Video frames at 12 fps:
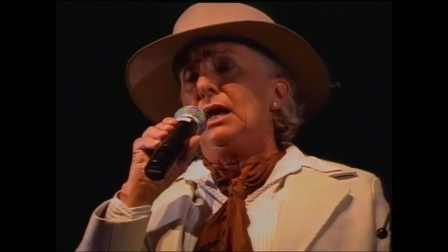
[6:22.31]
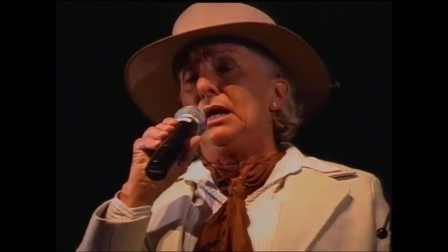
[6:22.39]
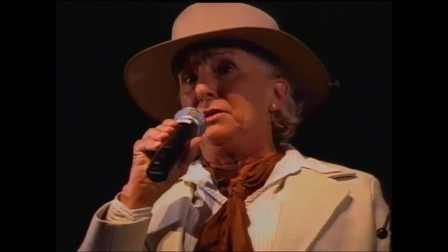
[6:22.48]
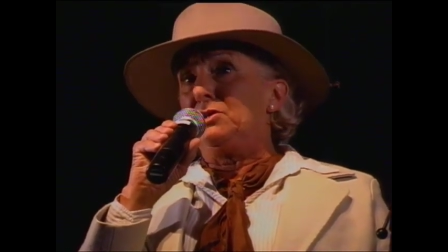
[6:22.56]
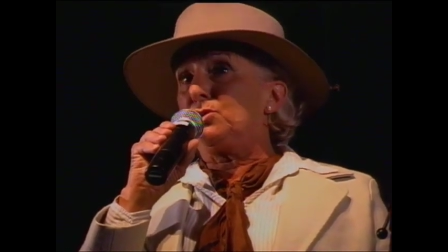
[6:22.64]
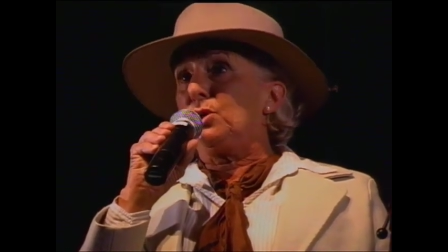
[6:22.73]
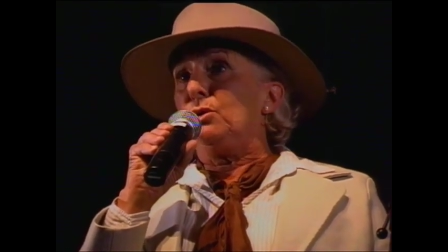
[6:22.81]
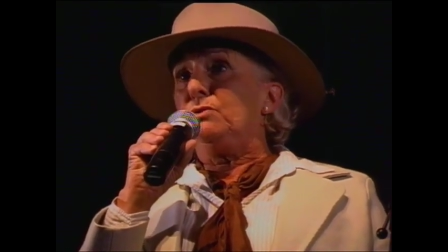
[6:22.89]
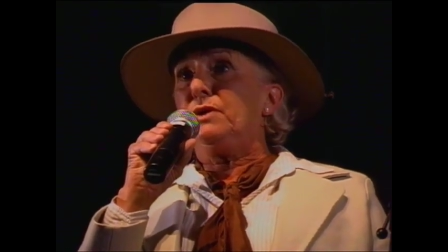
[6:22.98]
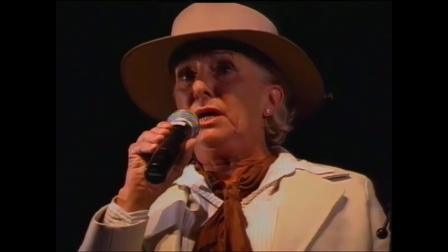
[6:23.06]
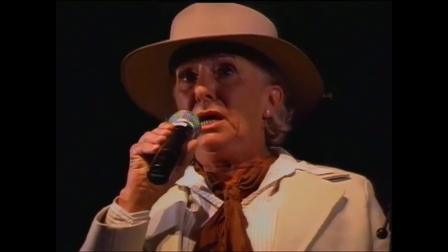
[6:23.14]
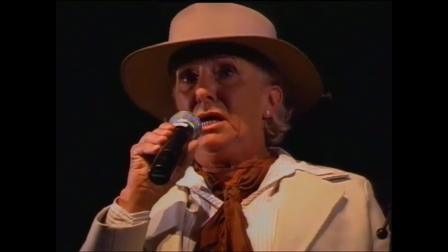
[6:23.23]
and he
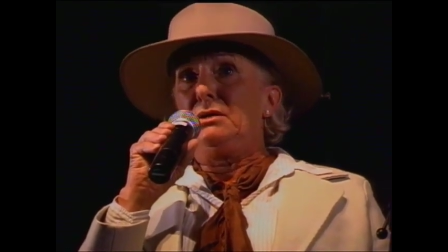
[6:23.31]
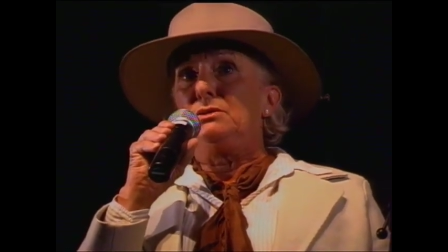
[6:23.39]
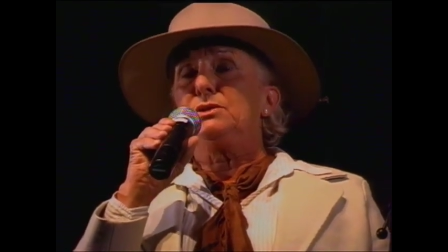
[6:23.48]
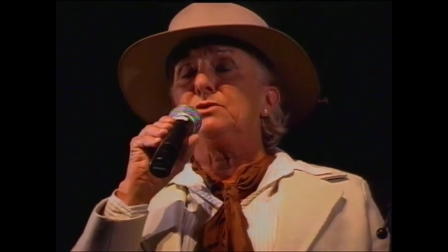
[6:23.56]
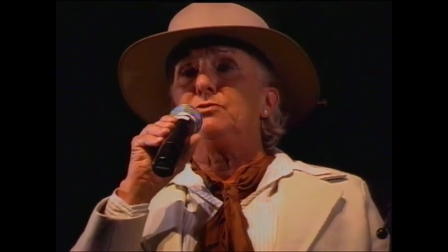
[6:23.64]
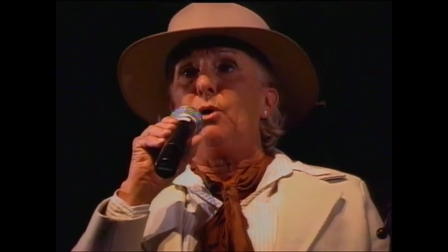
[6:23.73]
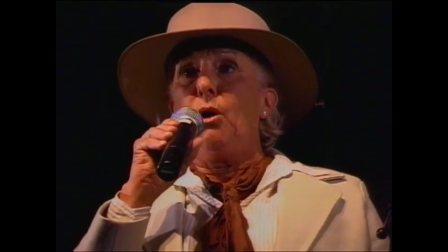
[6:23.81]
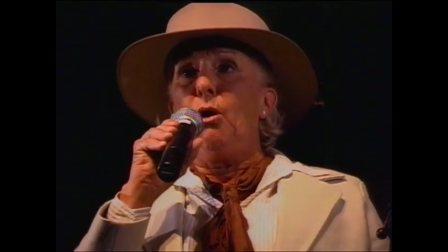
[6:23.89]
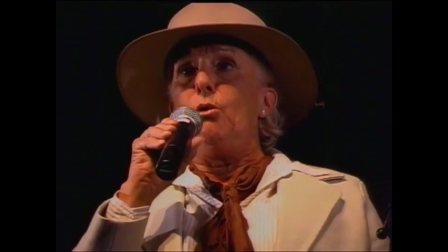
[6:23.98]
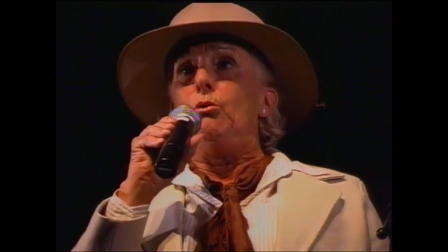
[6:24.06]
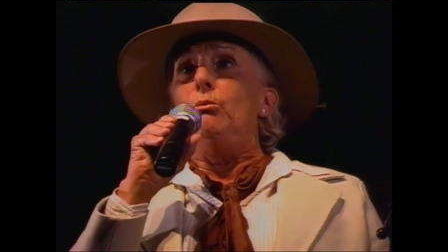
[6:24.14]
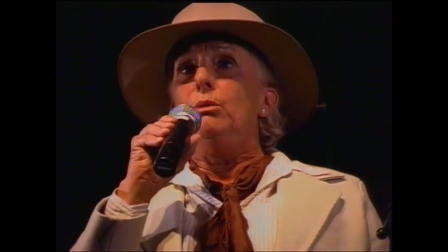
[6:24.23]
turned their heads for
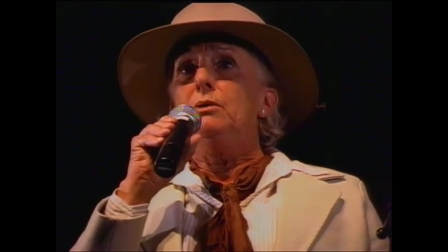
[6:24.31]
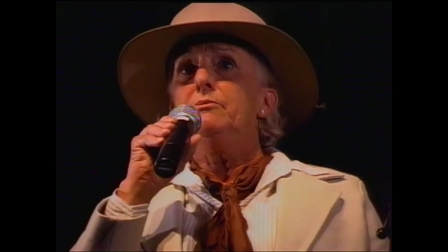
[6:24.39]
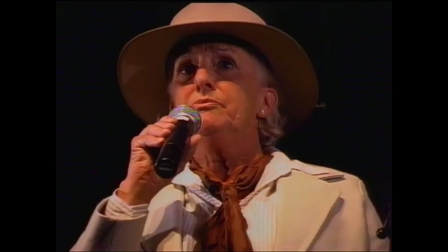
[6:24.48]
home,